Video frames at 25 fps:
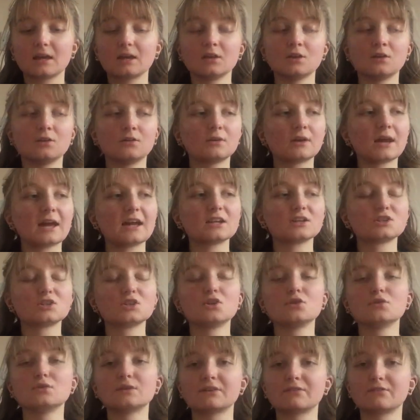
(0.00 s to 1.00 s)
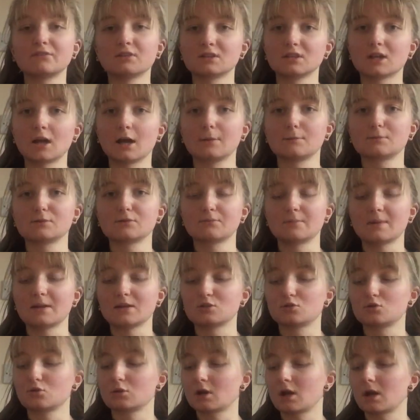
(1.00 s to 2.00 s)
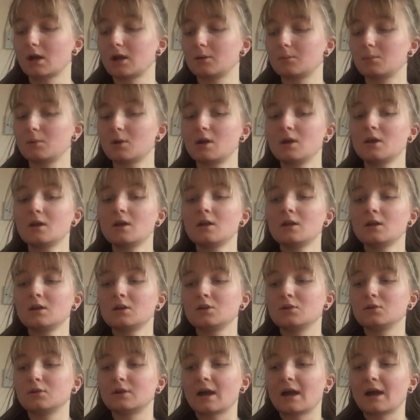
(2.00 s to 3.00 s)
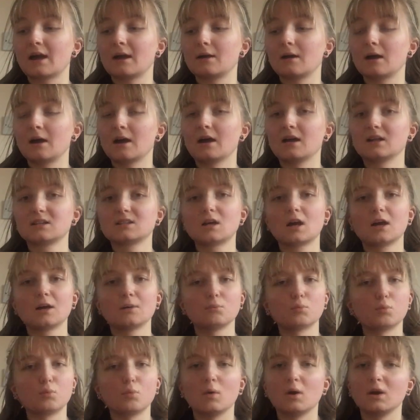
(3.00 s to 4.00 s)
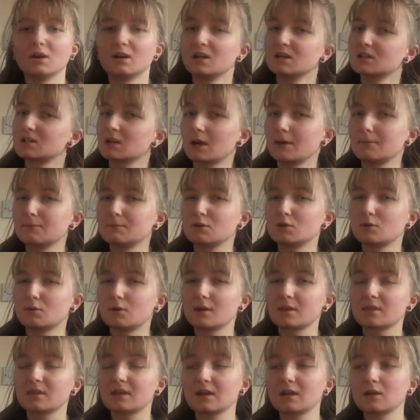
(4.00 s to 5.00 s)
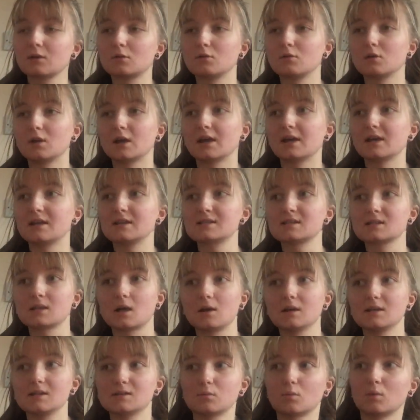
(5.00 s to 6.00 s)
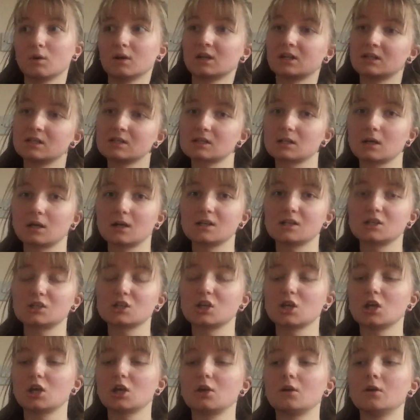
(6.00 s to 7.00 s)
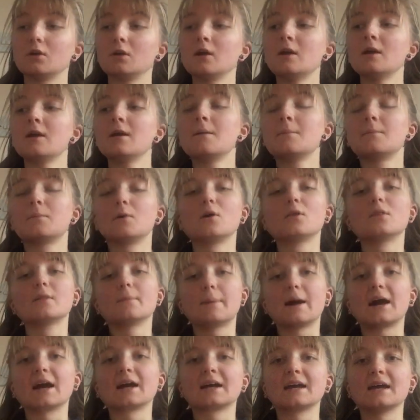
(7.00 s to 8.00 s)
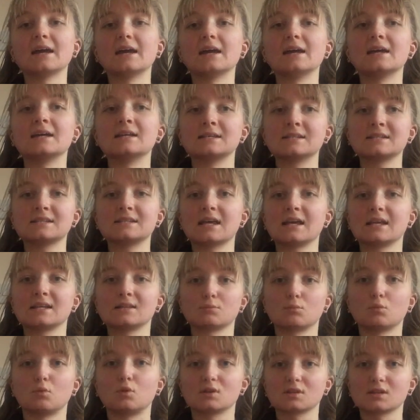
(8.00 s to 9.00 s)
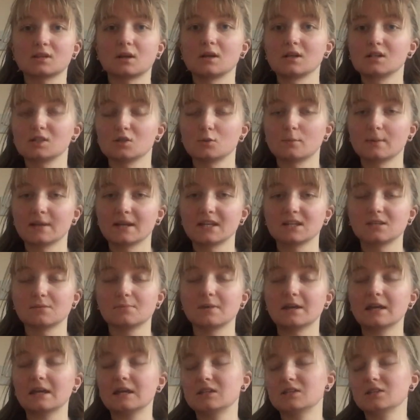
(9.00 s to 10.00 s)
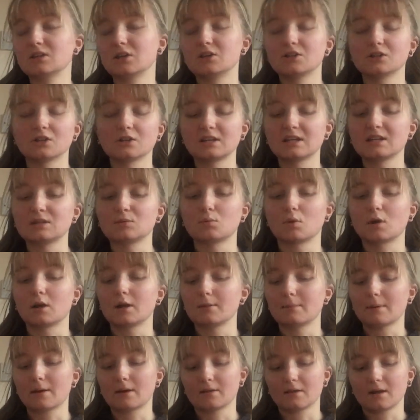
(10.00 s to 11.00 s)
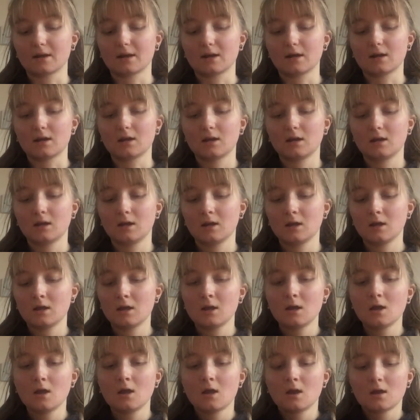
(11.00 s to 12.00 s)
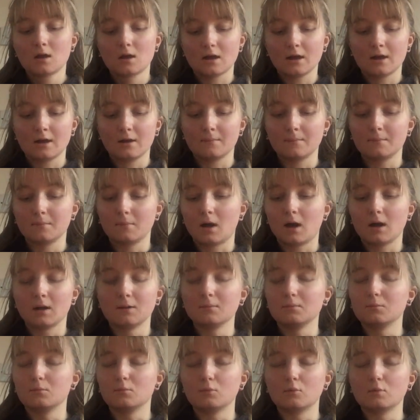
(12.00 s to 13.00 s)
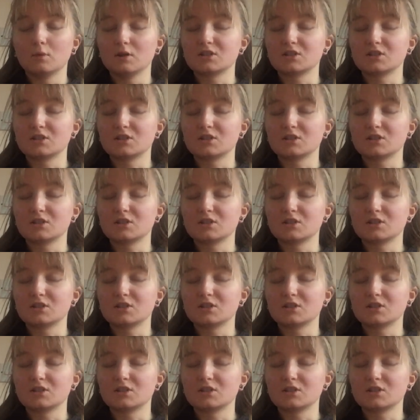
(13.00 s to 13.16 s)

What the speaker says: You get two different types of menstrual cup. You get type 1 and type 2, I think, or like size 1 and size 2. But on the packet it says what size you're meant to be, so you don't need to worry about that. I'm